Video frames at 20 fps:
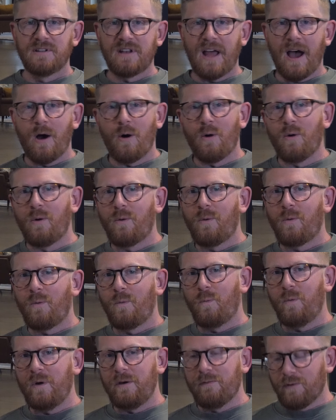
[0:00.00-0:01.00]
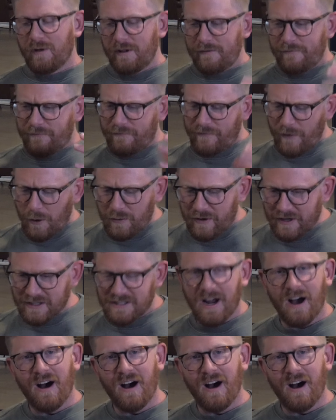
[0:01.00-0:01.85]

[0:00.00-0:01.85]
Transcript: Now, we really focused